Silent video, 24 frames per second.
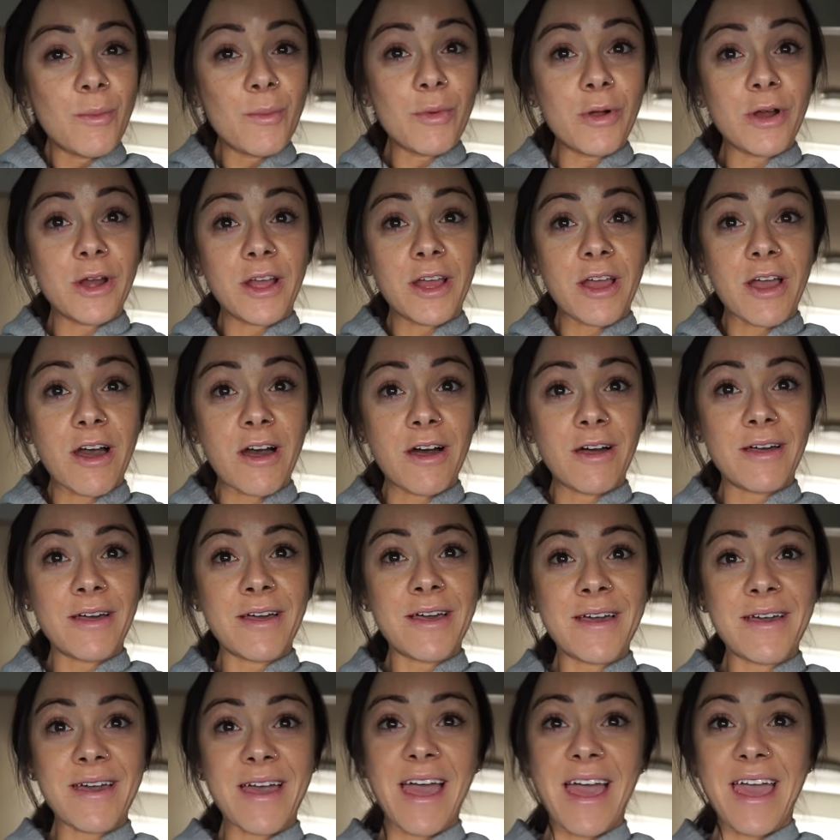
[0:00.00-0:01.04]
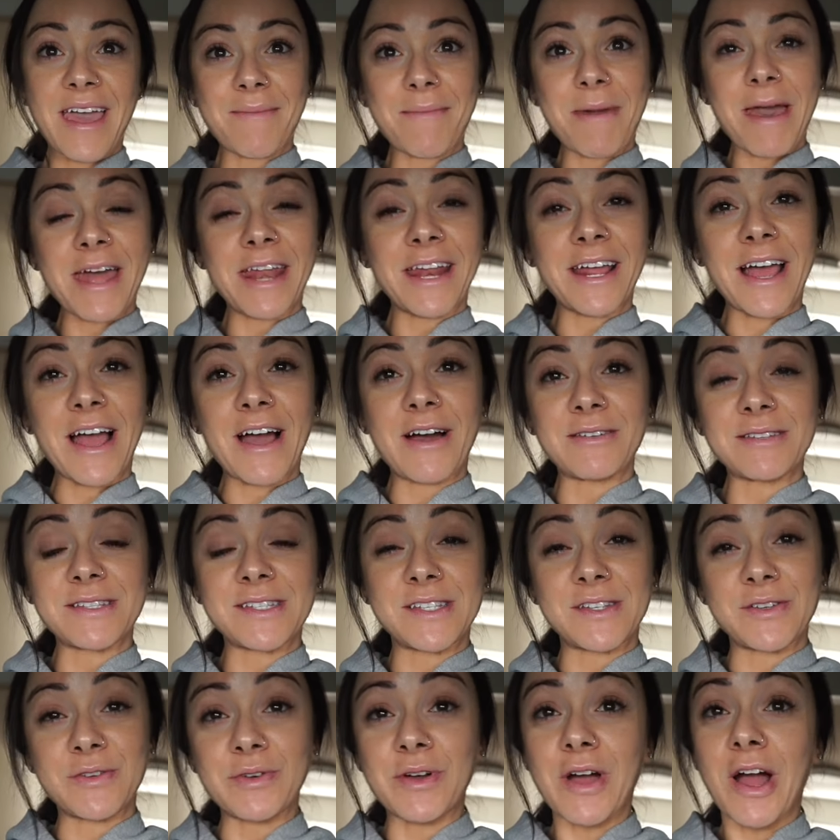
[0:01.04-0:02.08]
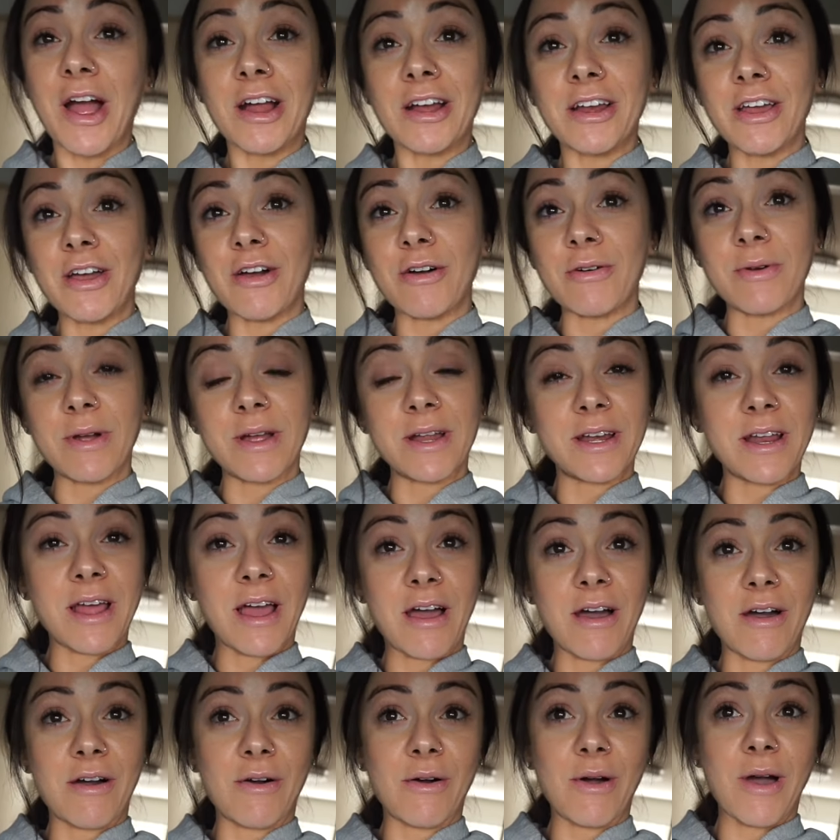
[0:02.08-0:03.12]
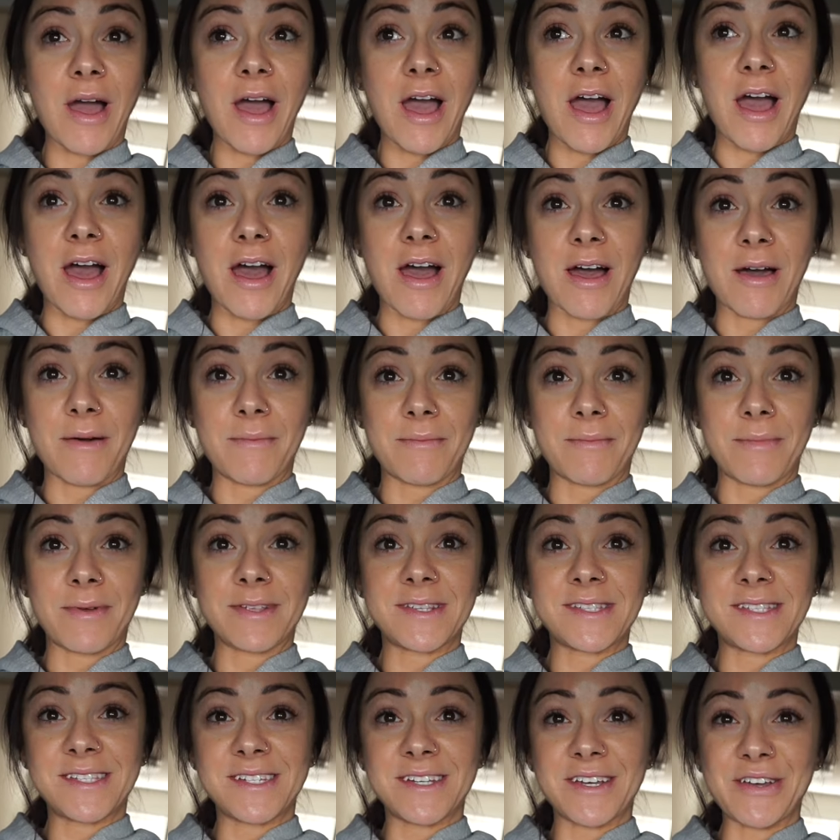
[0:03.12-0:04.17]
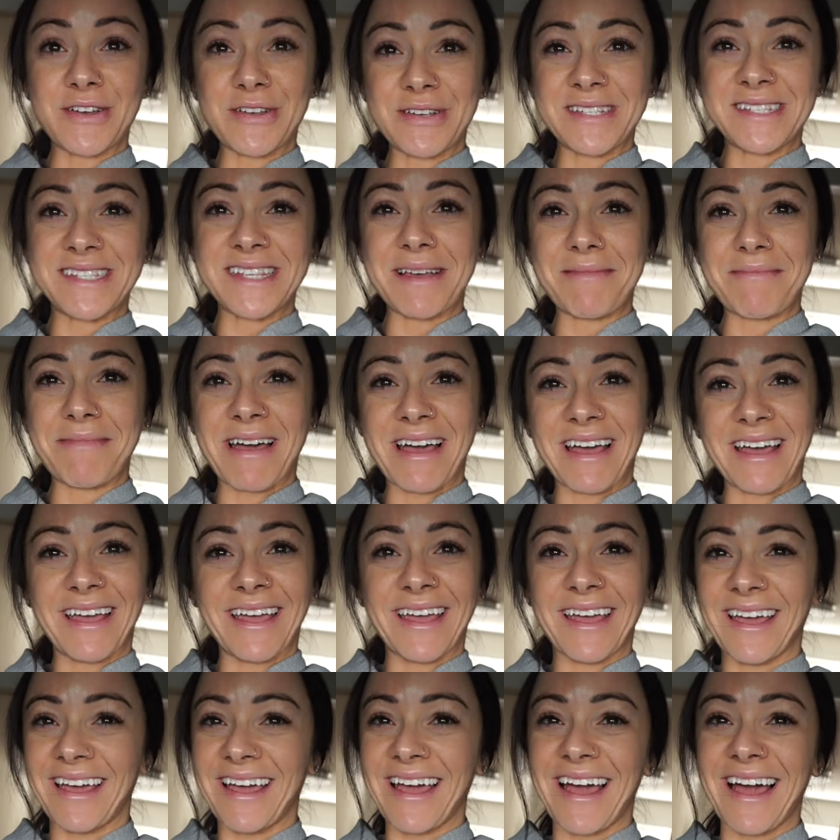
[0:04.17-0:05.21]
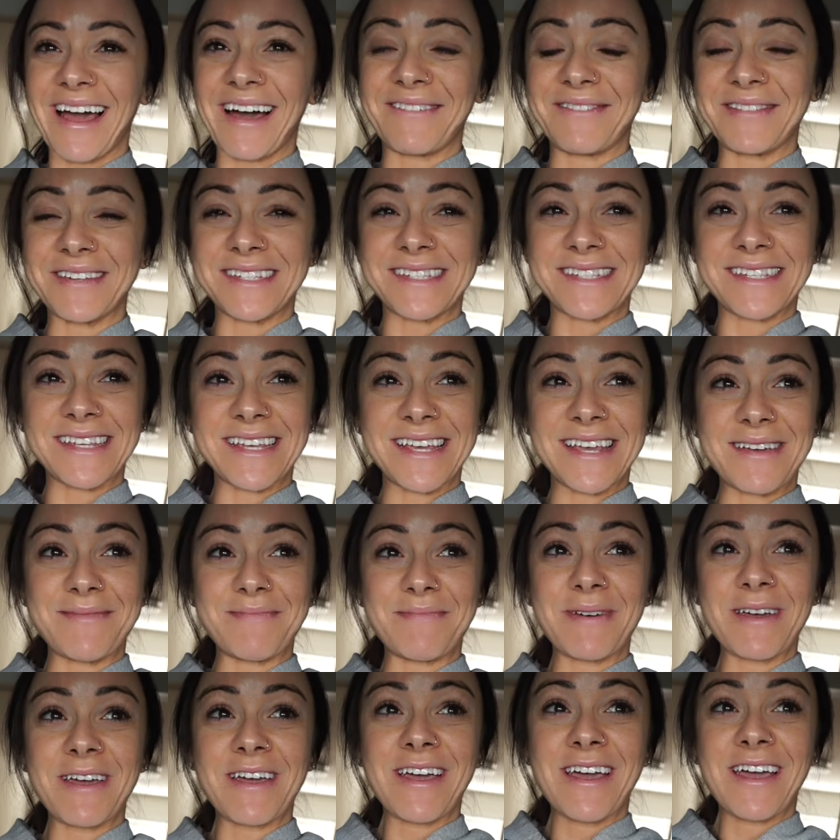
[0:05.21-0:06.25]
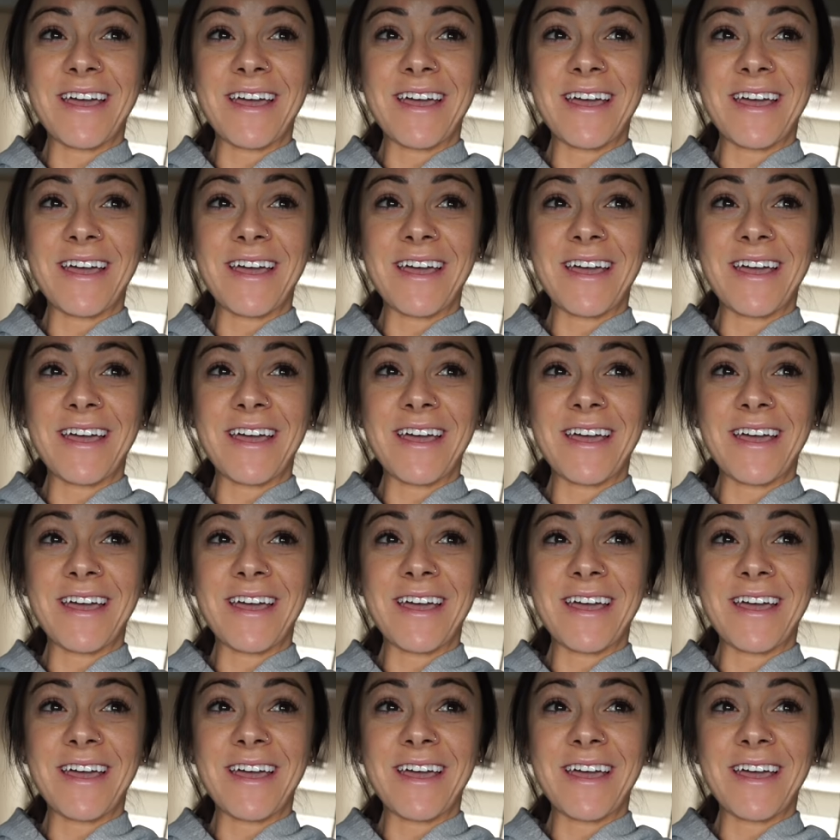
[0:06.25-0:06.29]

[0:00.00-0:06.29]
Morning, y'all. I am heading out to do cardio right now. Still semi half asleep.